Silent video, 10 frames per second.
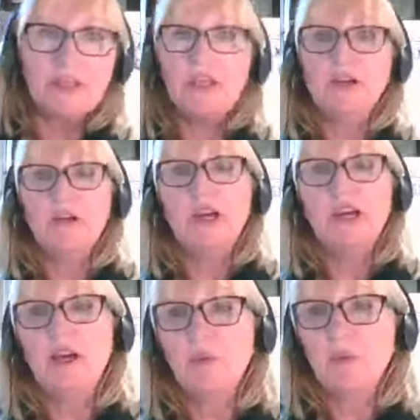so
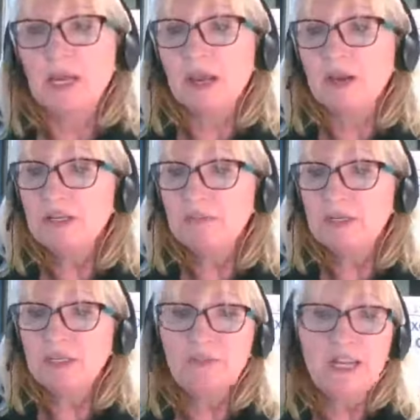we're going to be
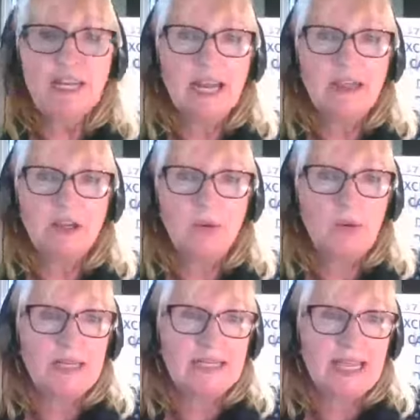doing the
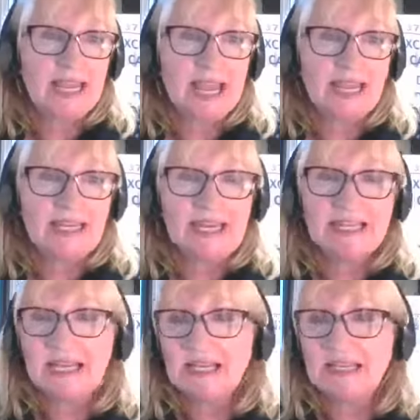quiz again
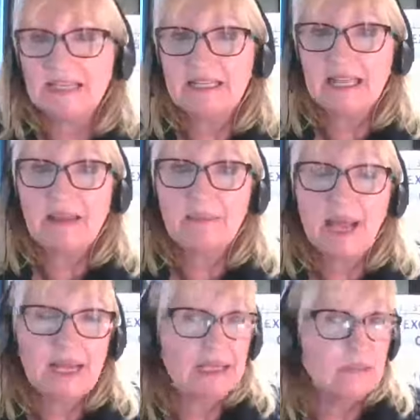exactly the same
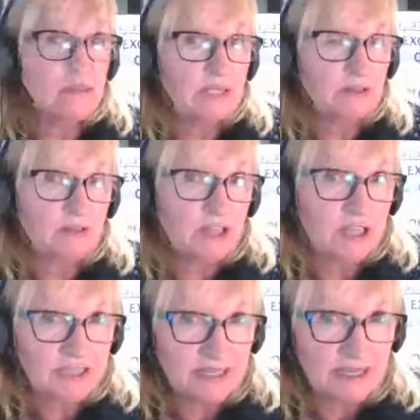as we did on
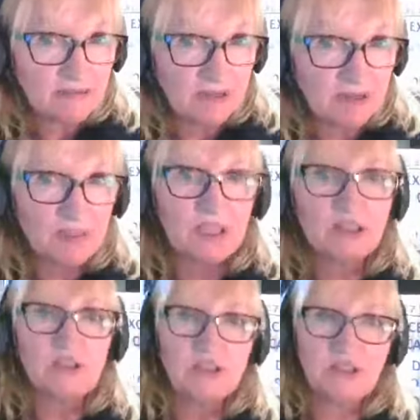Thursday. If anybody
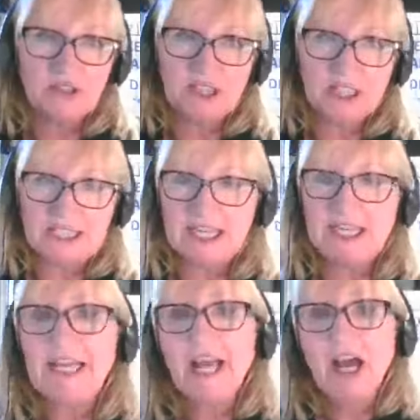joined on
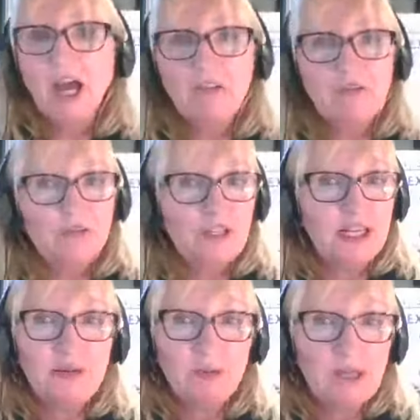Thursday,
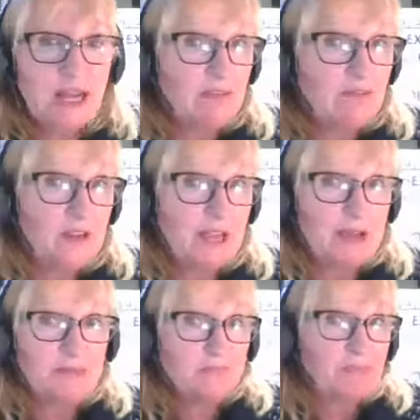hopefully we'll have
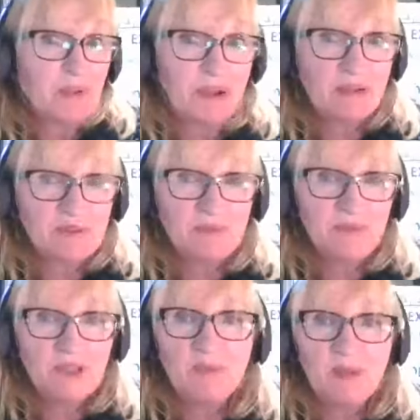um, have some
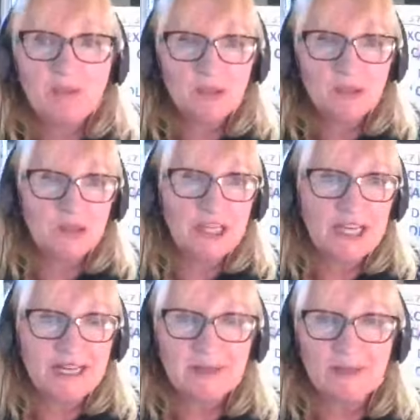new people
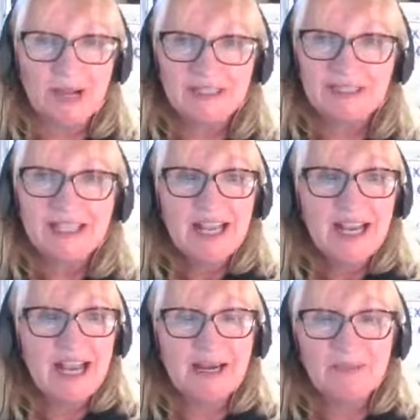joining as well,
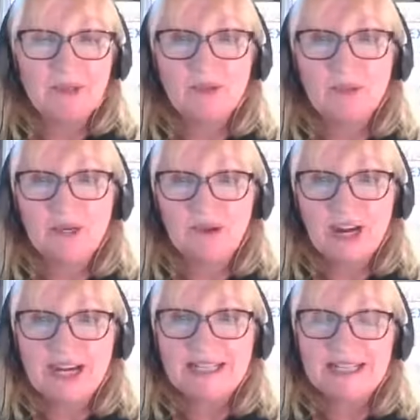uh, which would be
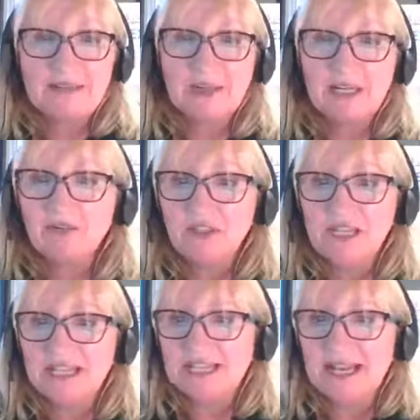great. It'd be
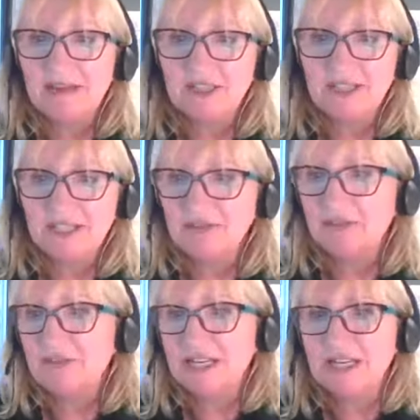lovely to have a have
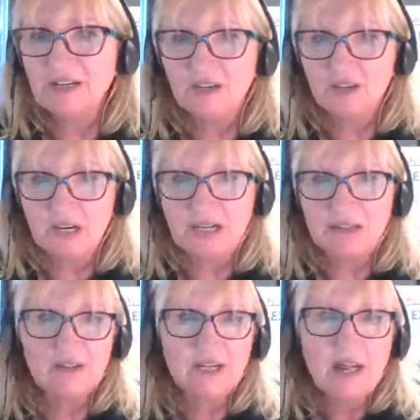a really good
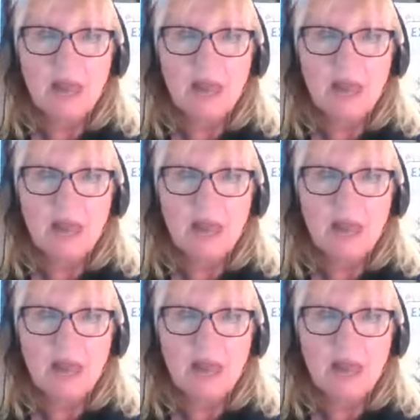crowd